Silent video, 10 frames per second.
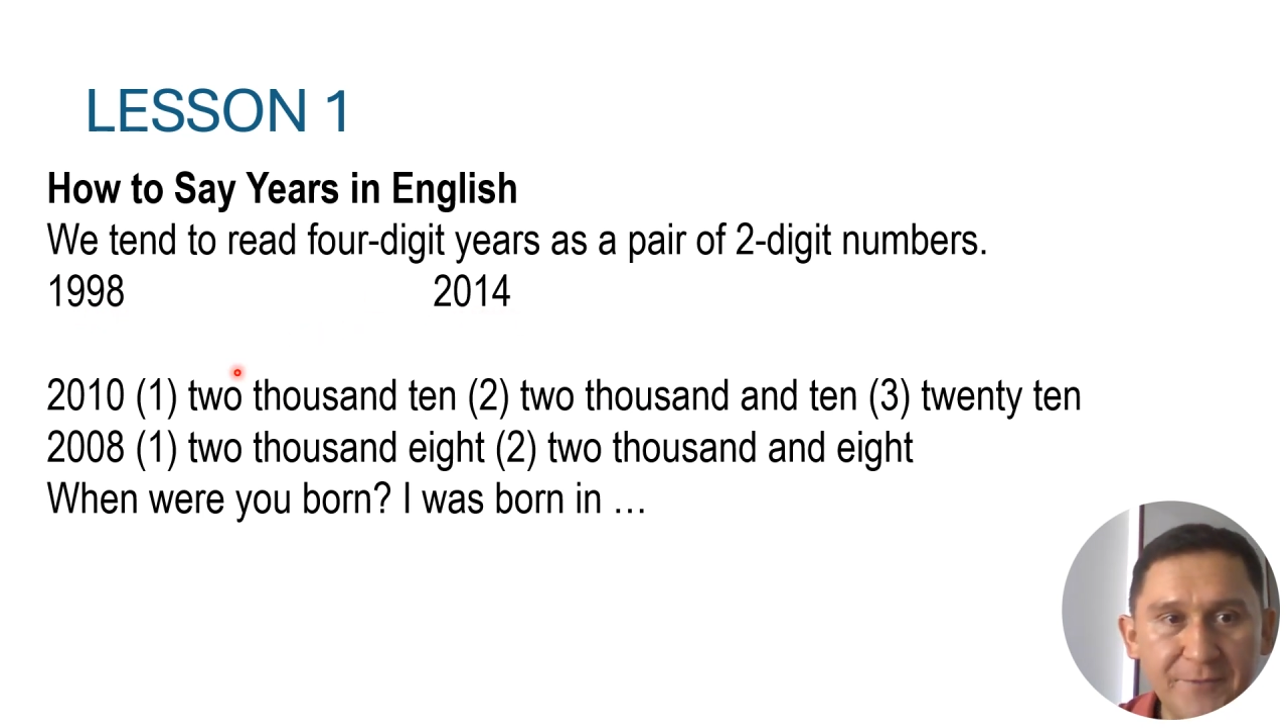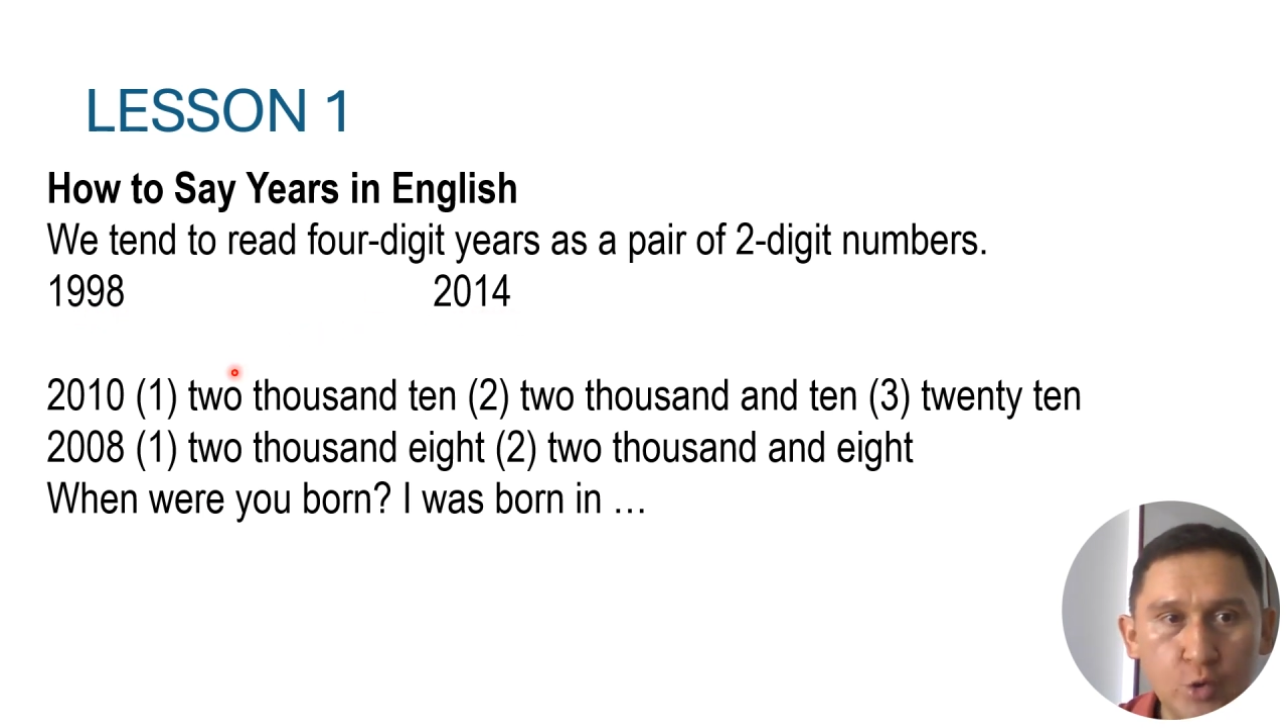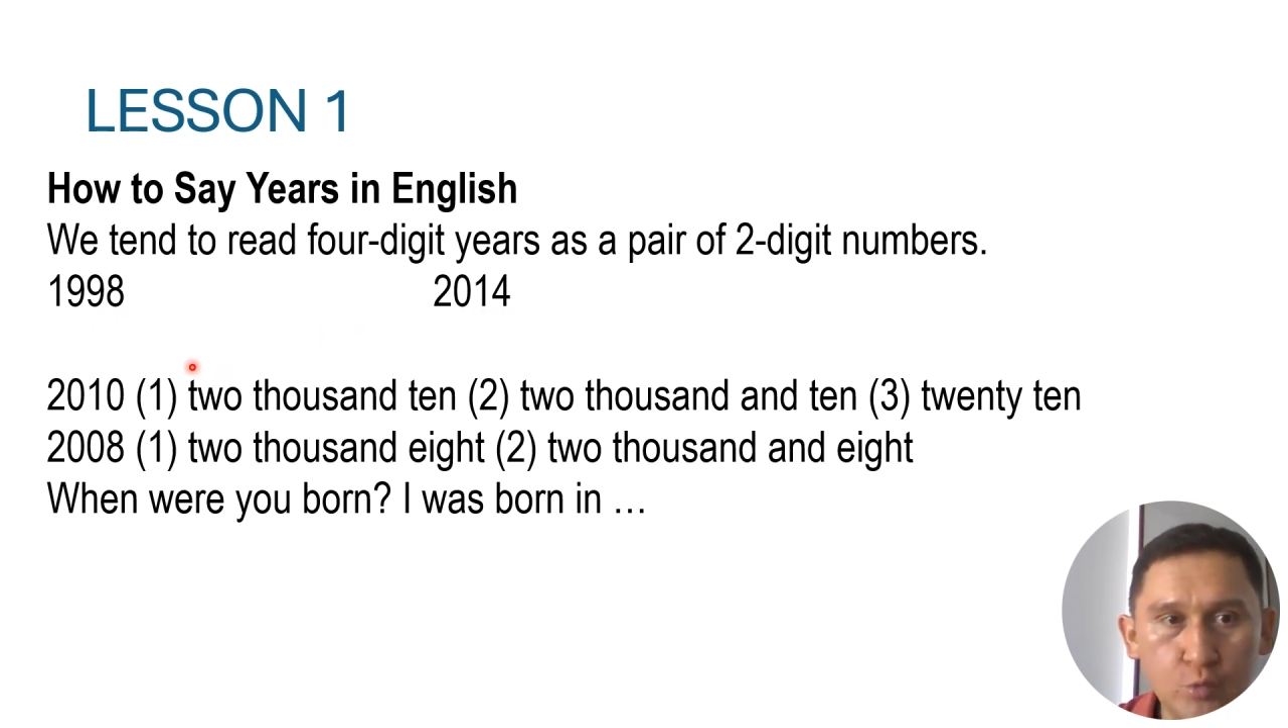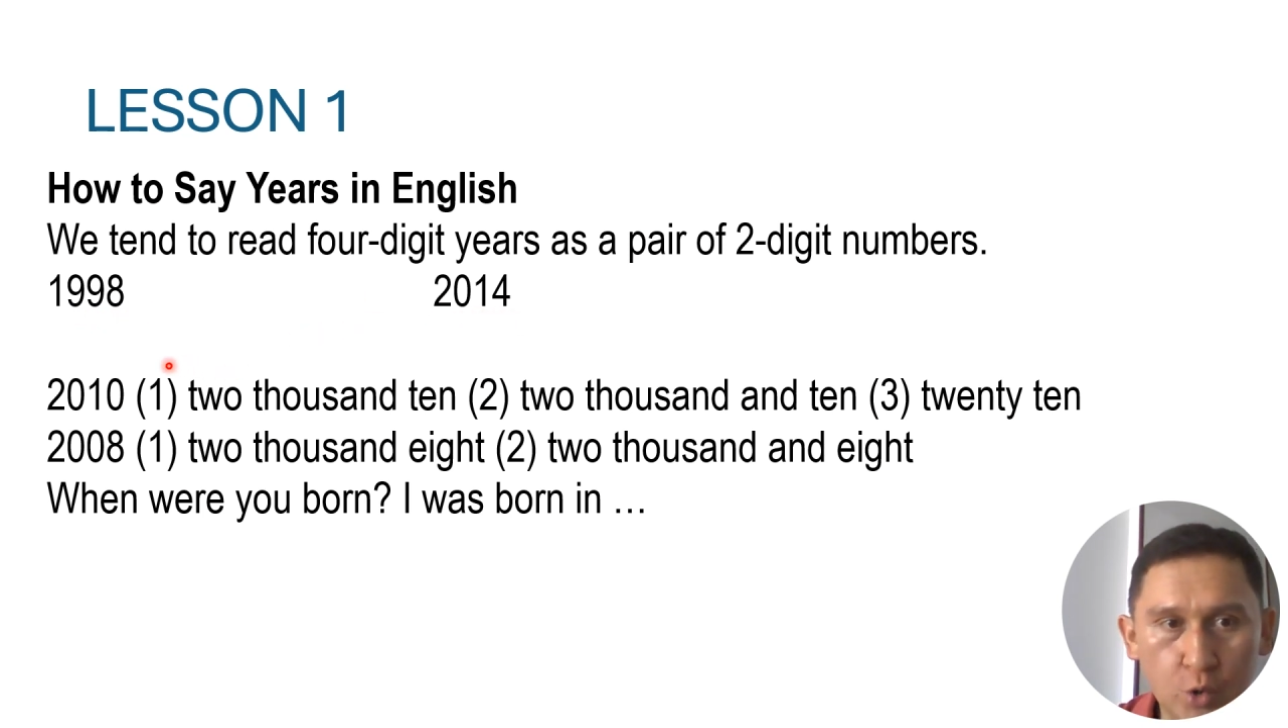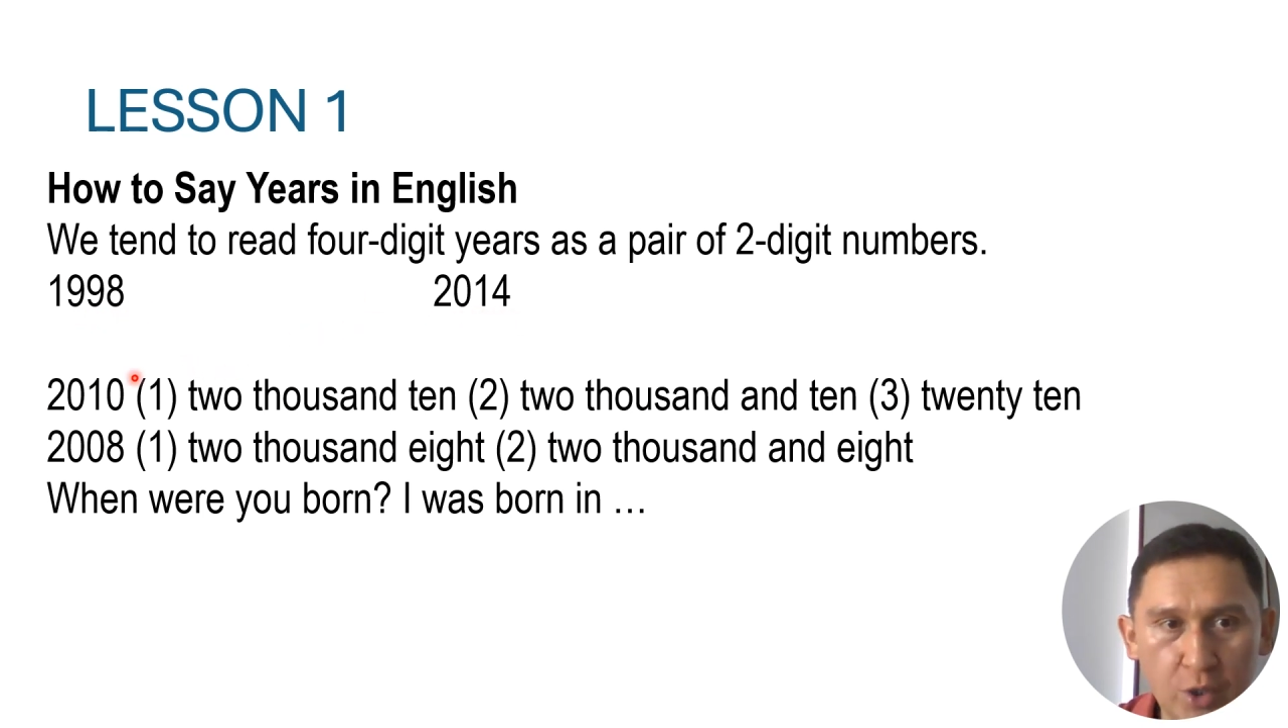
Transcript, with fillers: two more